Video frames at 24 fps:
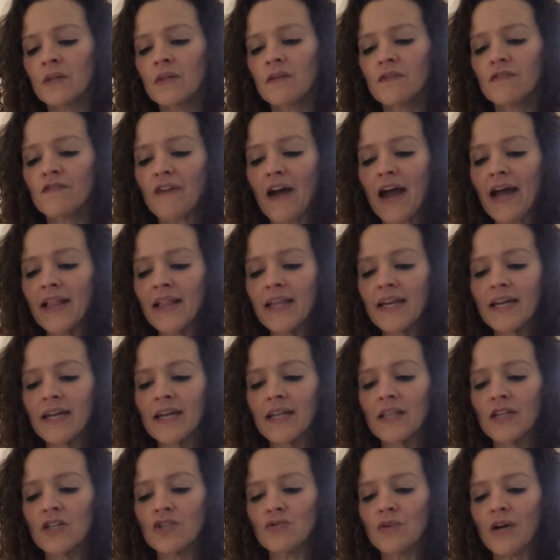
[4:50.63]
filing in
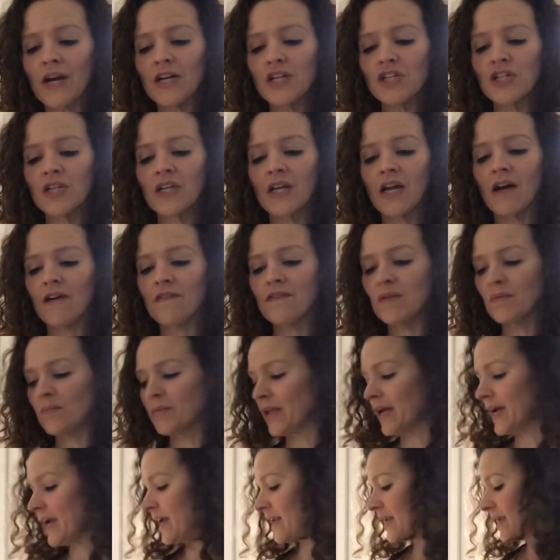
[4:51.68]
the direction of the
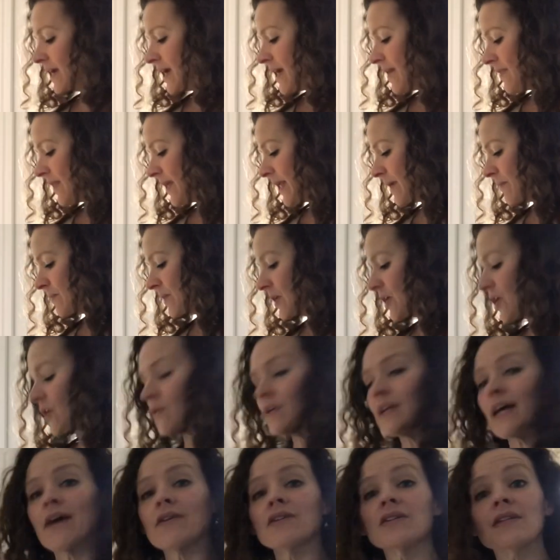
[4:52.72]
blade, and then I'm going to go
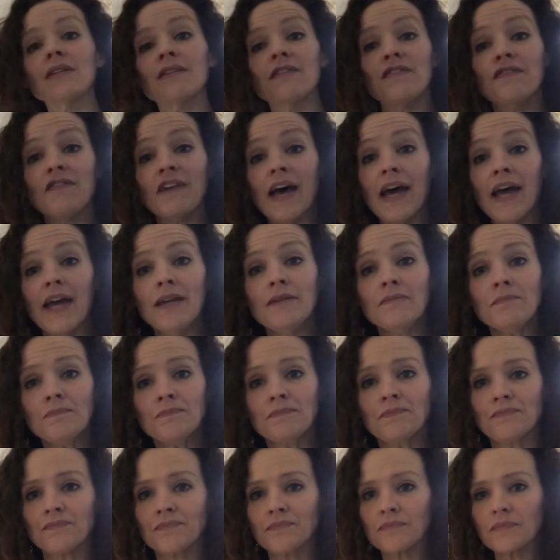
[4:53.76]
down to the fine
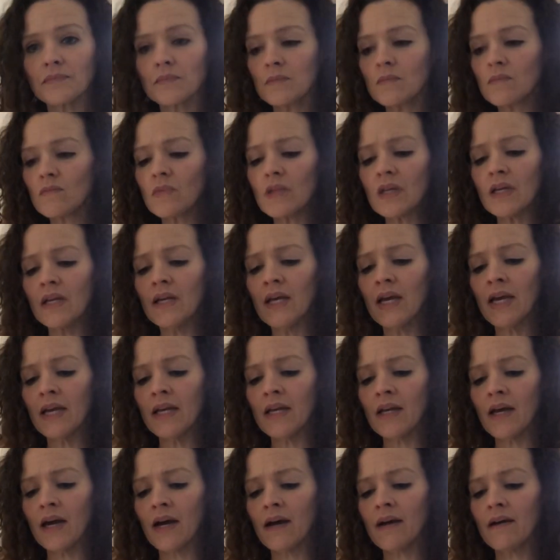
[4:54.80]
and
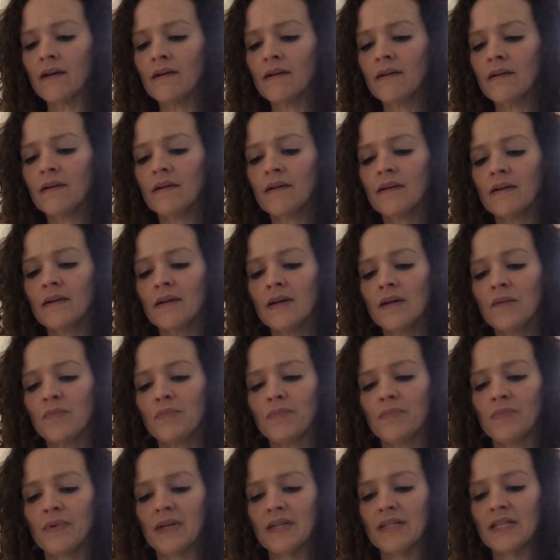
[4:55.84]

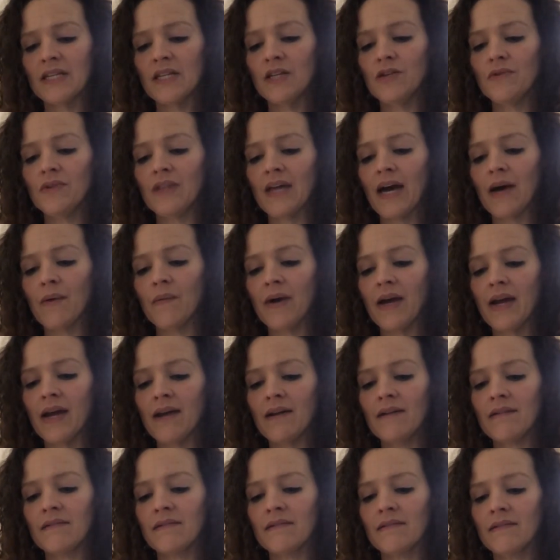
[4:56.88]
continue that way
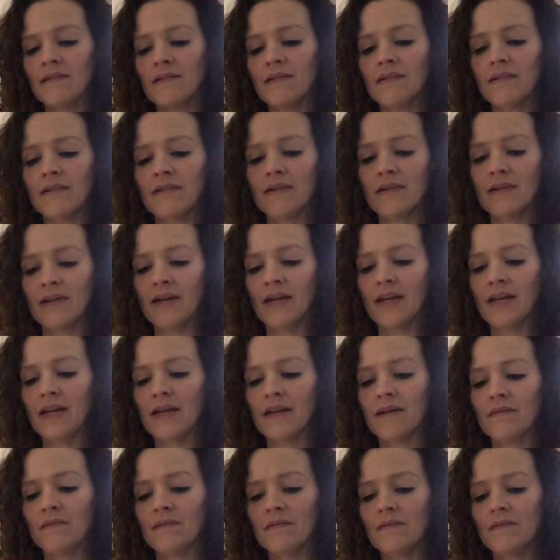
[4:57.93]

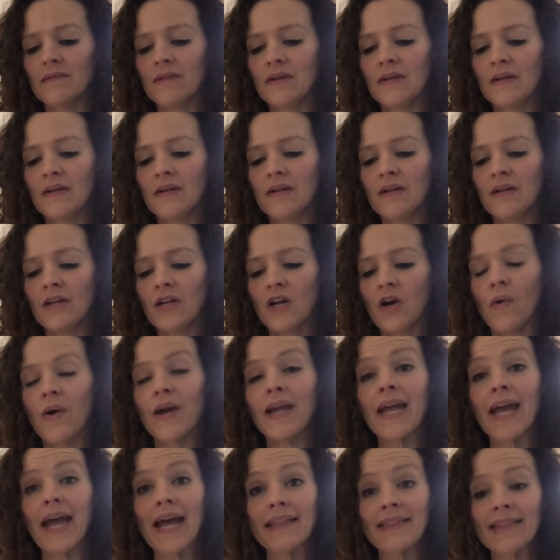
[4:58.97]
and going
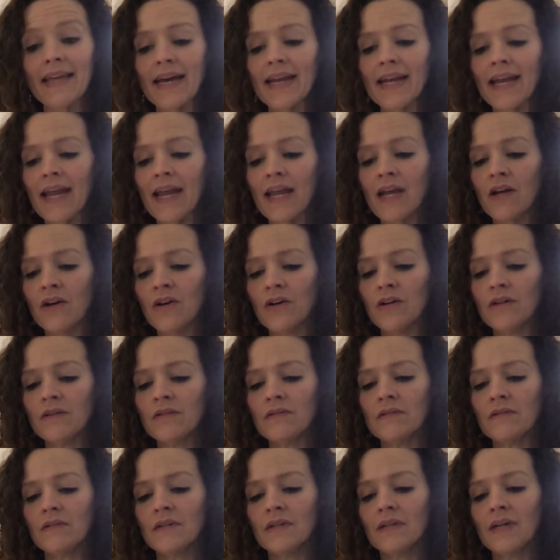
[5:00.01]
at that angle
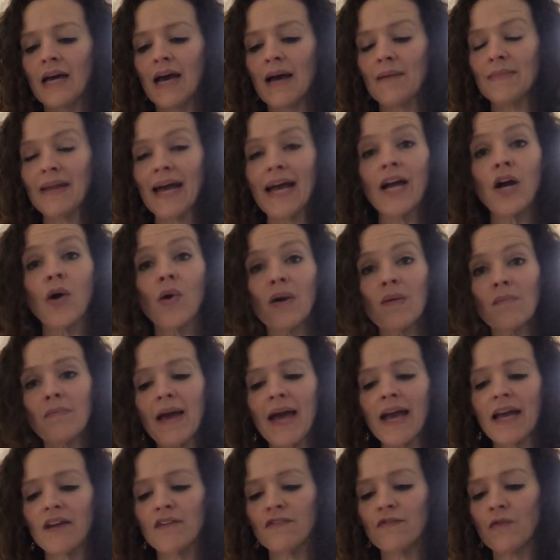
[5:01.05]
I'm not going
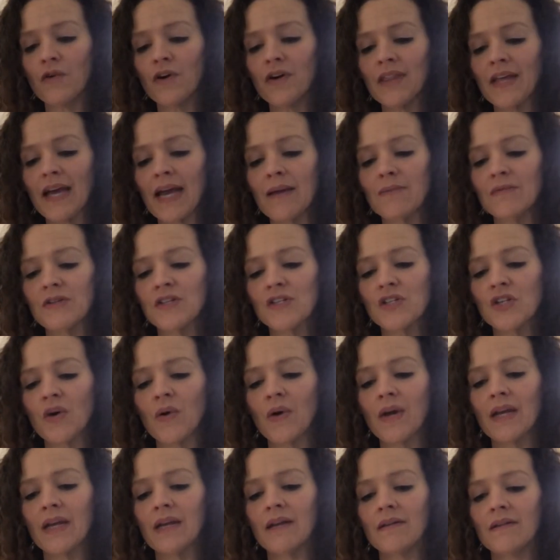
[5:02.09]
back and forth. I'm just
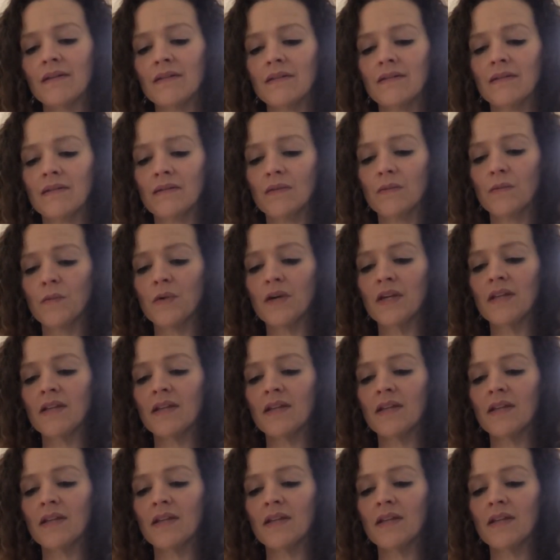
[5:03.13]
going with